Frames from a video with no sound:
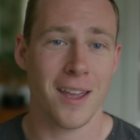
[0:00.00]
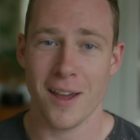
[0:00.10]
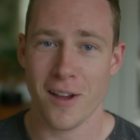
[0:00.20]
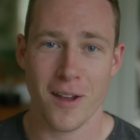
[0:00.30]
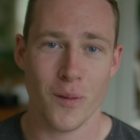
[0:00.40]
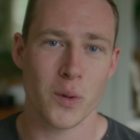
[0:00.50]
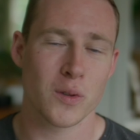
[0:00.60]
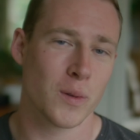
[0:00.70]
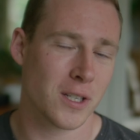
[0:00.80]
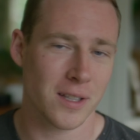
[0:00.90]
cannot help you
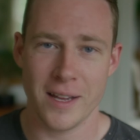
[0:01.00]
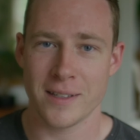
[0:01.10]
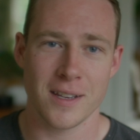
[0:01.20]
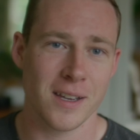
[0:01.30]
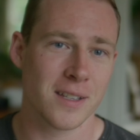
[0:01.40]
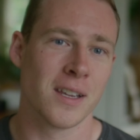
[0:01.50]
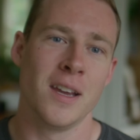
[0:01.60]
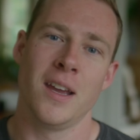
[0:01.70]
switch lenses